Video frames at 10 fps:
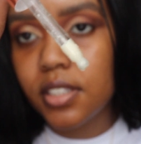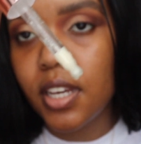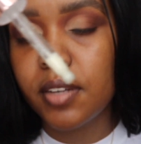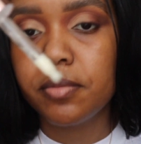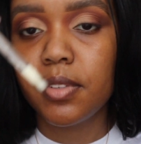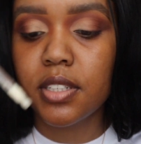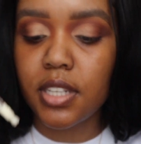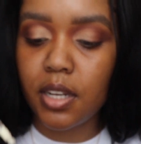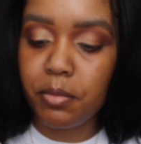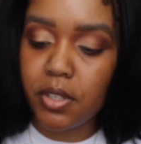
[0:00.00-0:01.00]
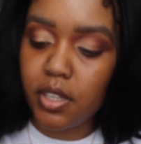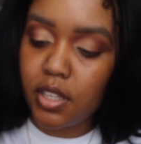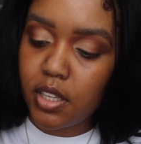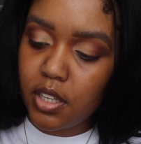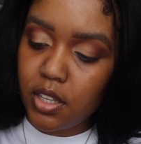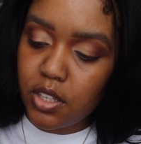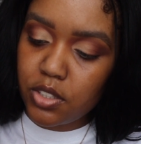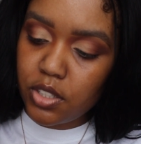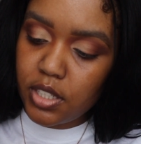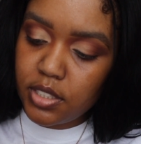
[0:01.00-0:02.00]
Yeah, it looks kind of milky.
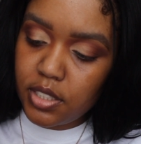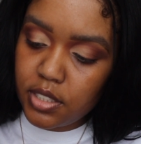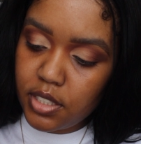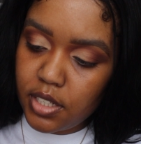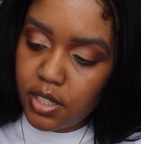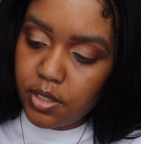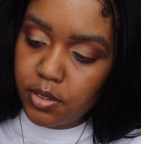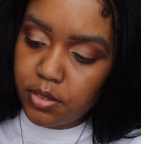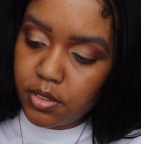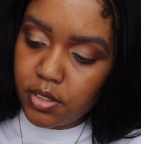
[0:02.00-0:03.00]
So let's test it out.